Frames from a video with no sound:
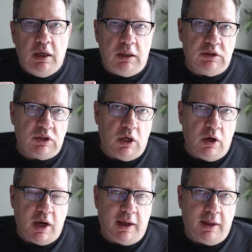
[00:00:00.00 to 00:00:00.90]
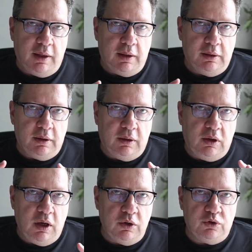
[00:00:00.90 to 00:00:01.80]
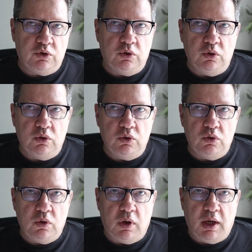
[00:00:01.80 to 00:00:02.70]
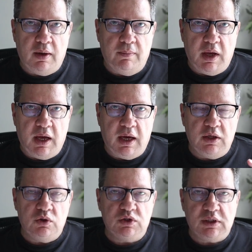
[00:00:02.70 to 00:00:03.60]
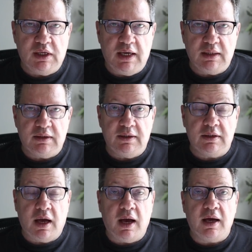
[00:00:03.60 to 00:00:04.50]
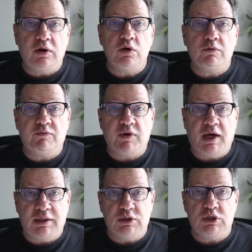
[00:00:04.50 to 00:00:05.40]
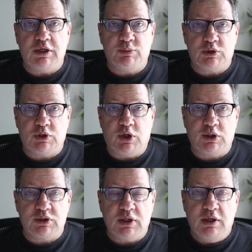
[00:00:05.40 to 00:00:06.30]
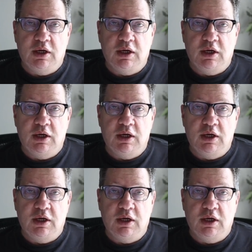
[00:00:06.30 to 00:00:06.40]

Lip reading: And so I'll go through how you select these, how do you find cheap stocks.